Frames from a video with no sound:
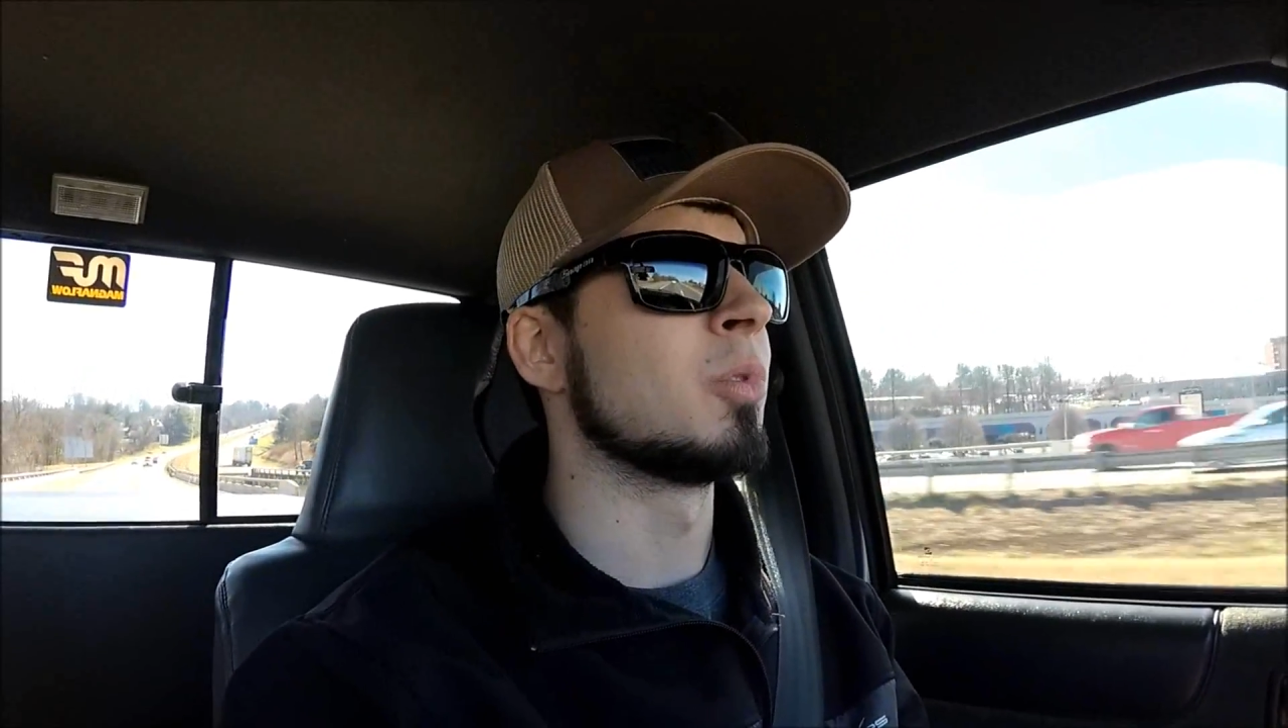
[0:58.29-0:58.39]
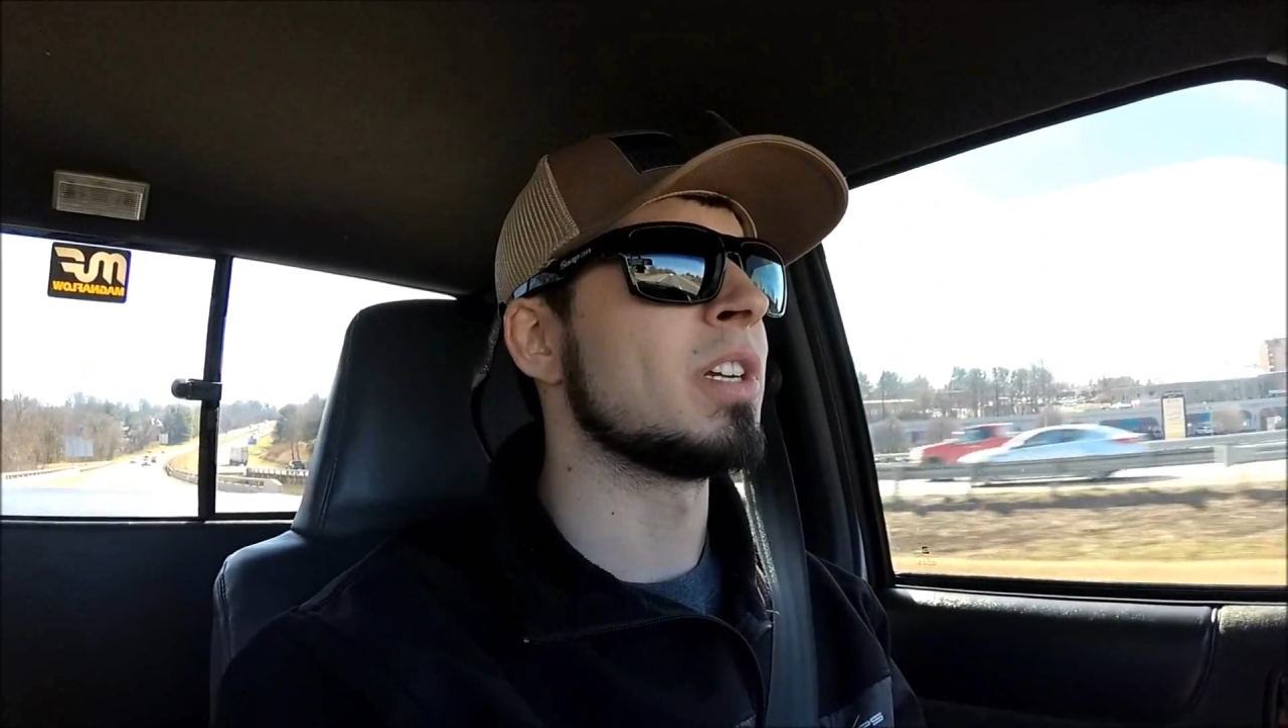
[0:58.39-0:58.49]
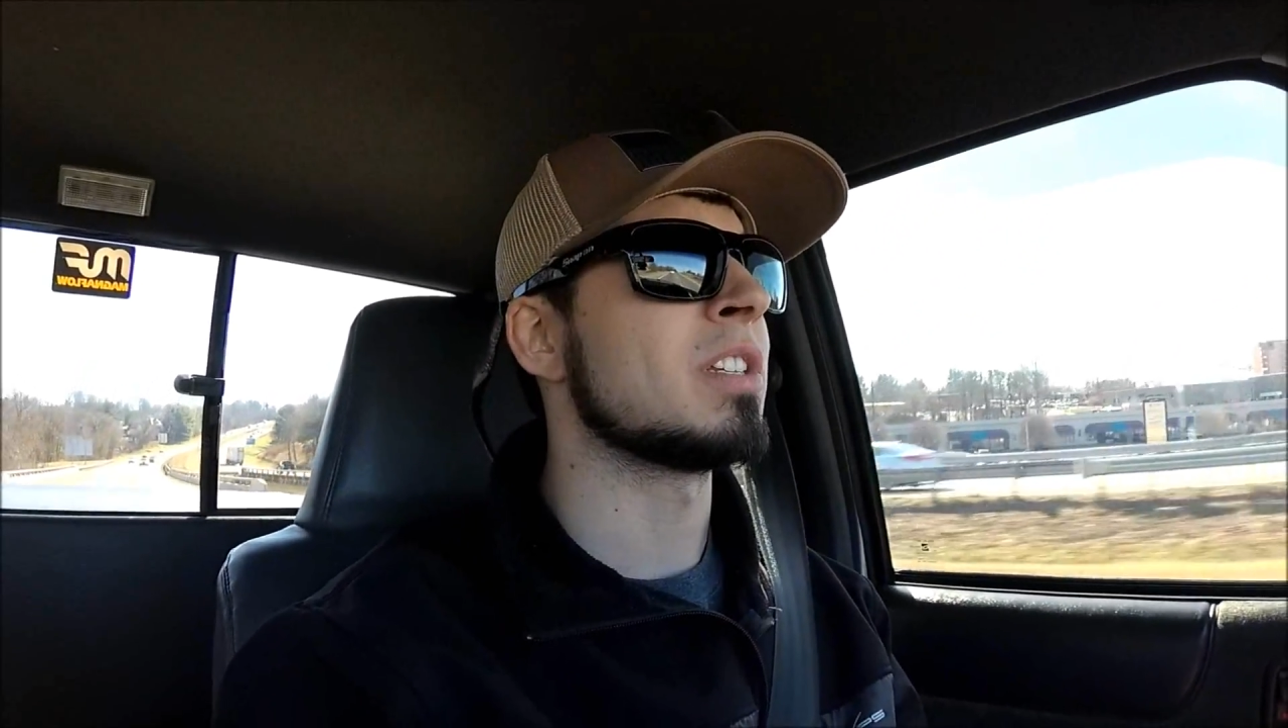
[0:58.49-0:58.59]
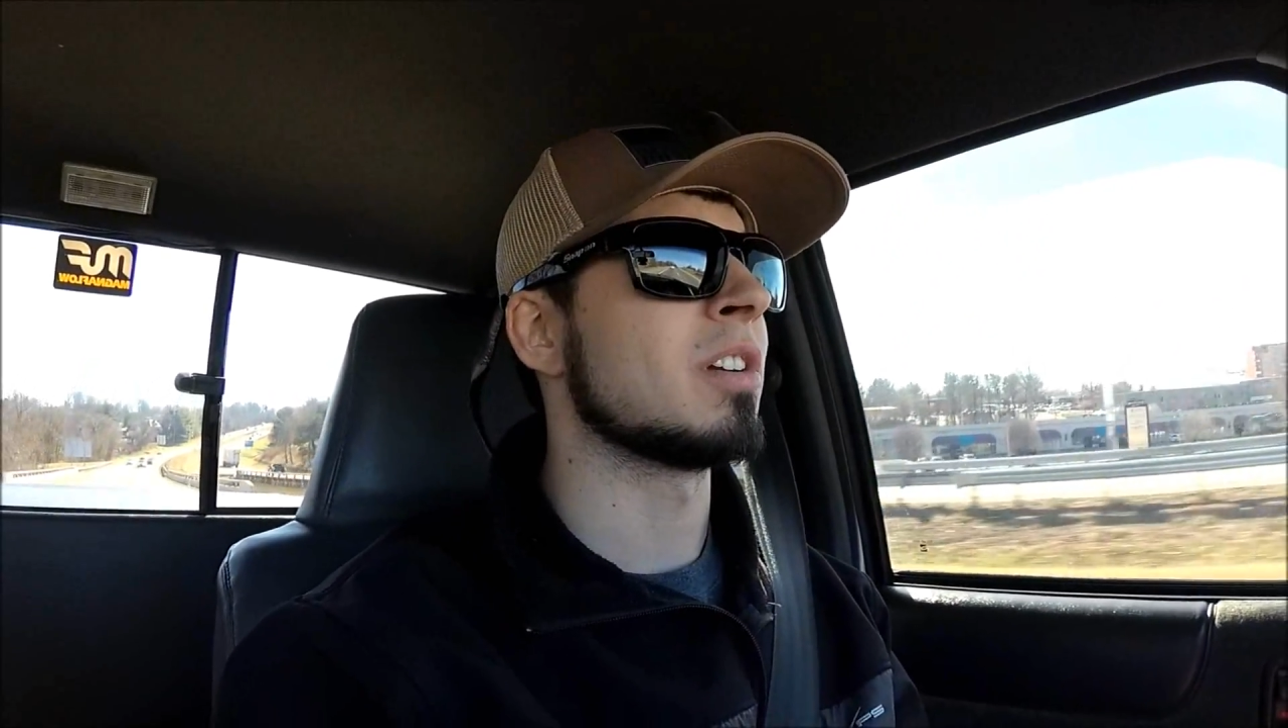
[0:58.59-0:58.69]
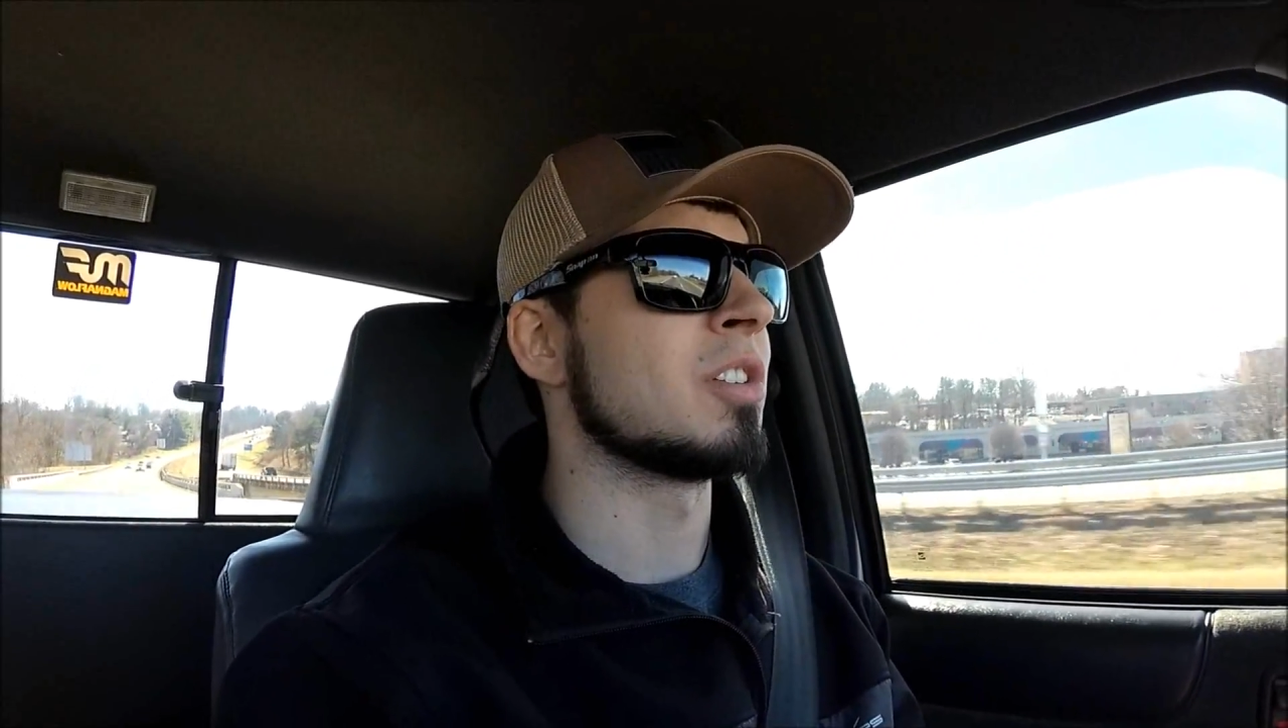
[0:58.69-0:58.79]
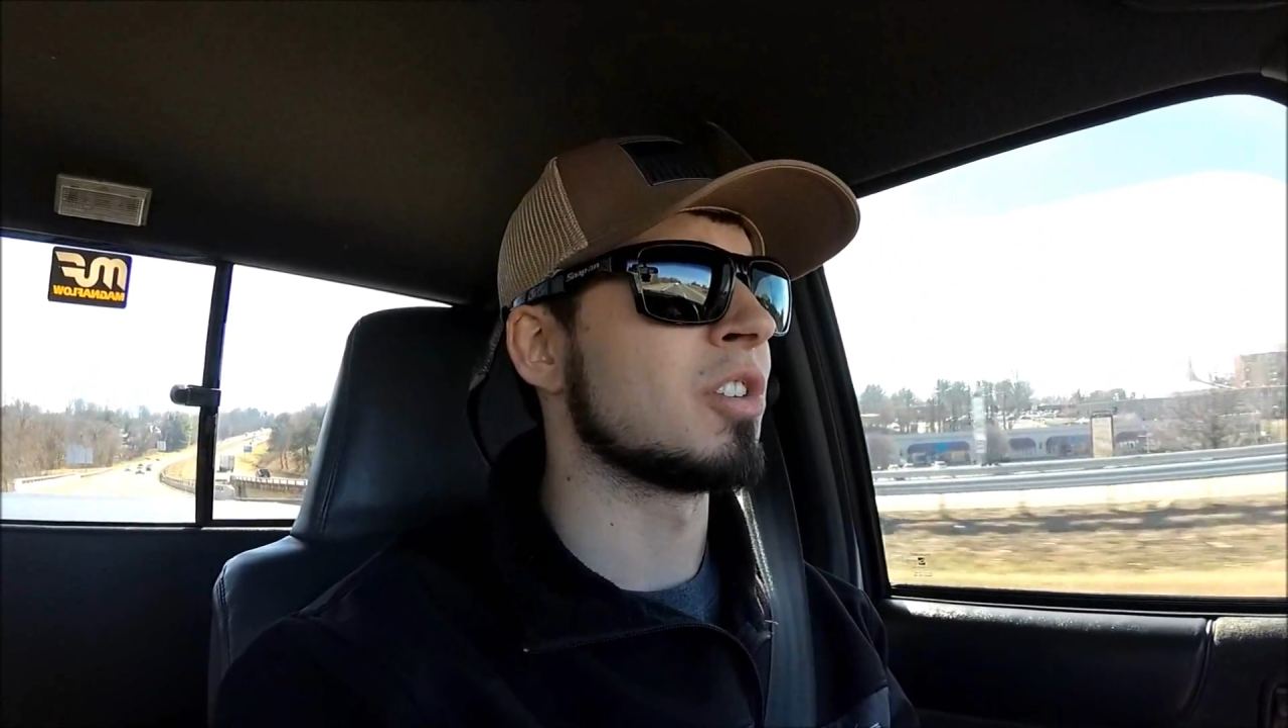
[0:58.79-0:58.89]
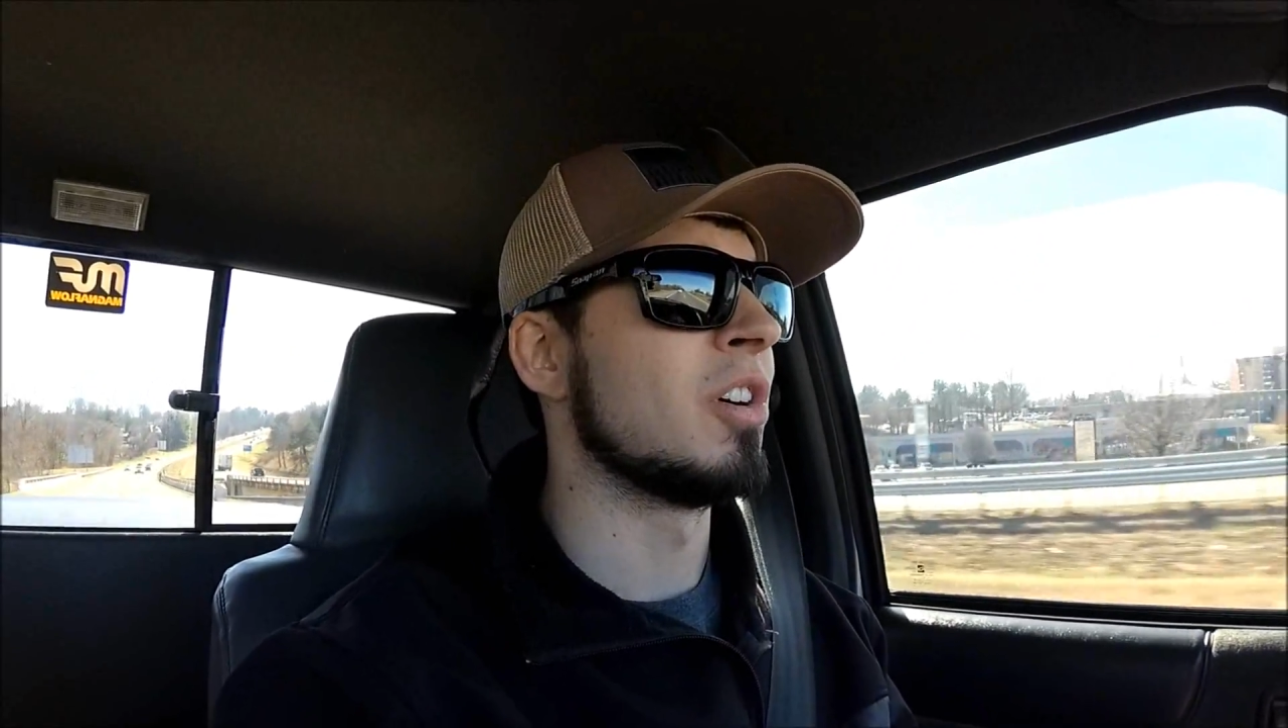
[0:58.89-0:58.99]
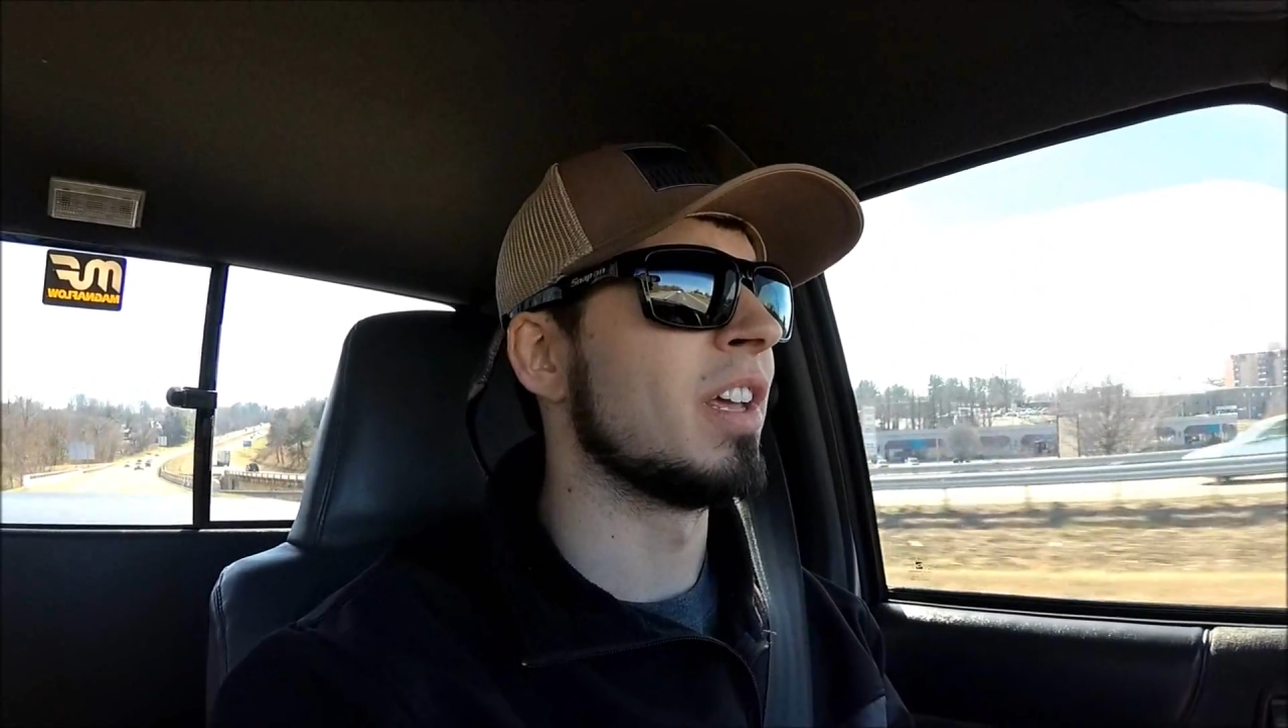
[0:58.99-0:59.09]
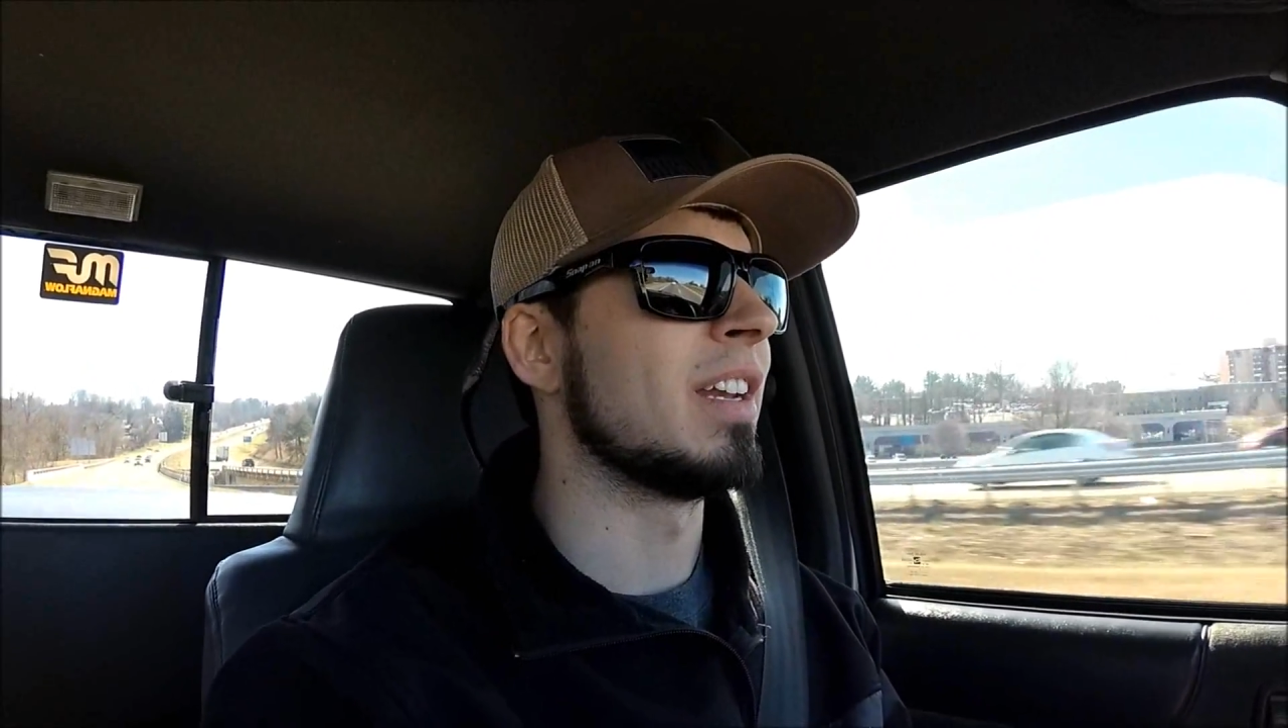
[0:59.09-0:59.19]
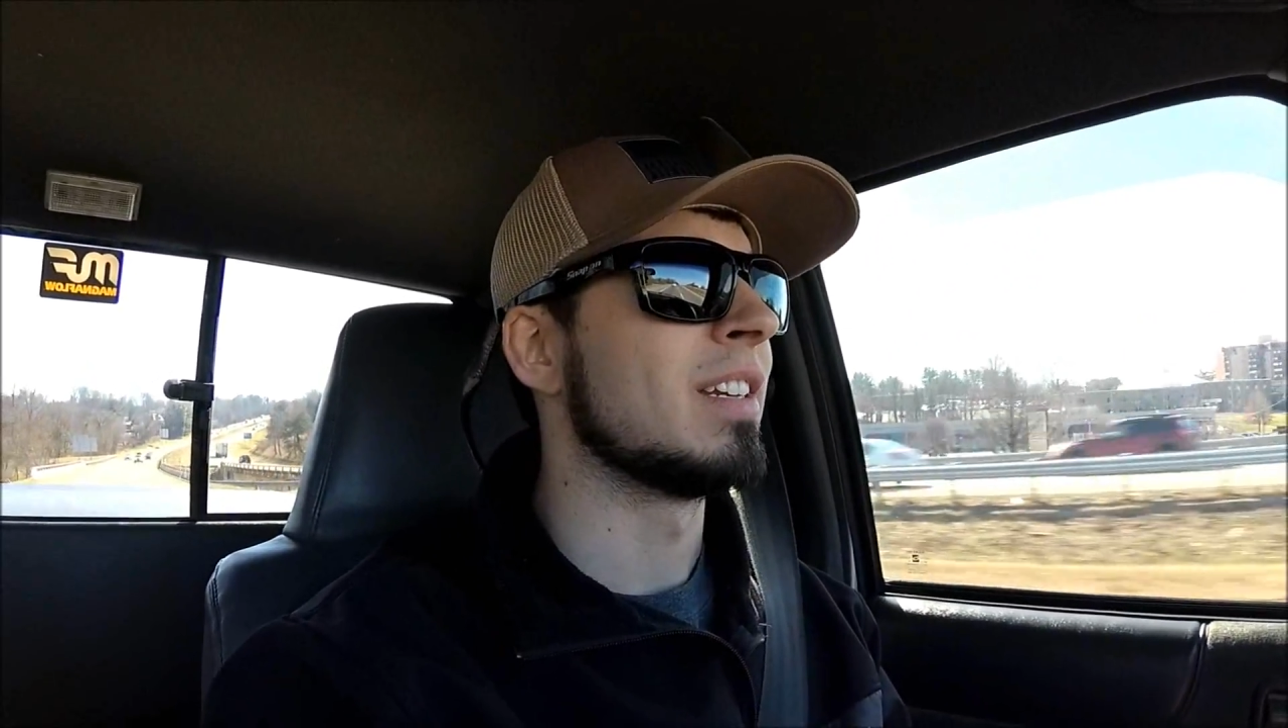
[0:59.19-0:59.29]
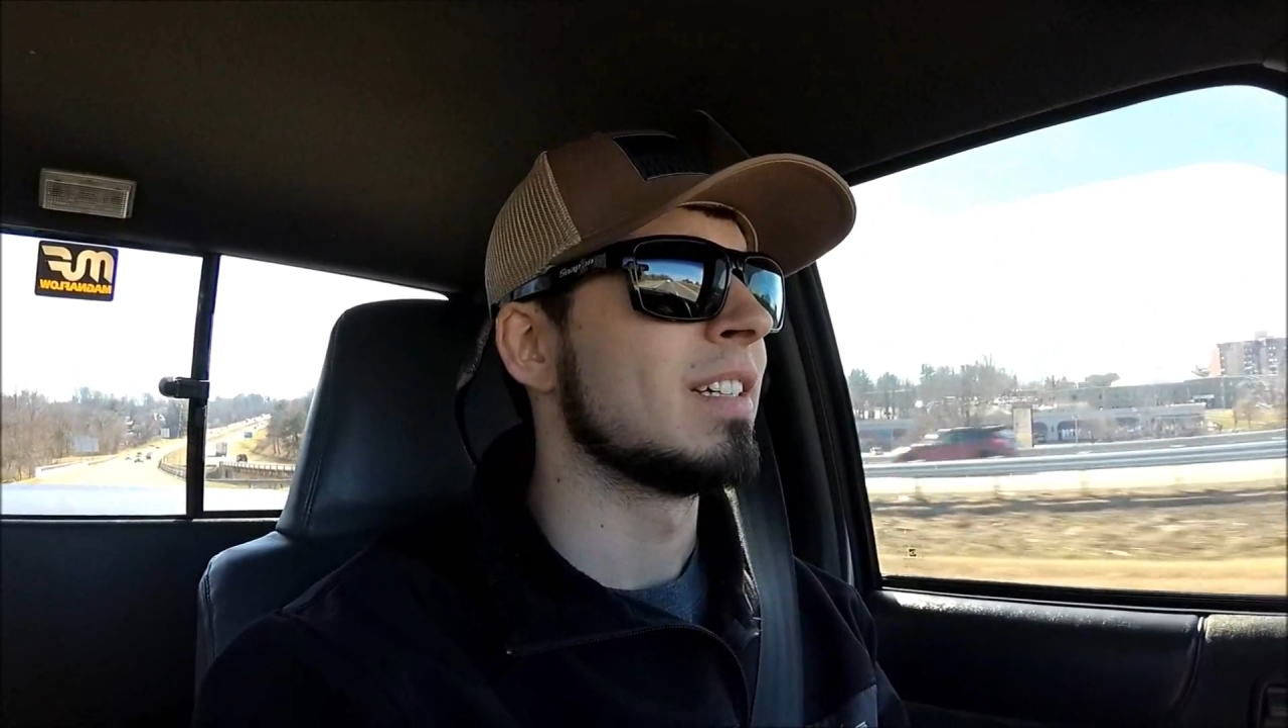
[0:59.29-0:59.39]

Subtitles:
research on it.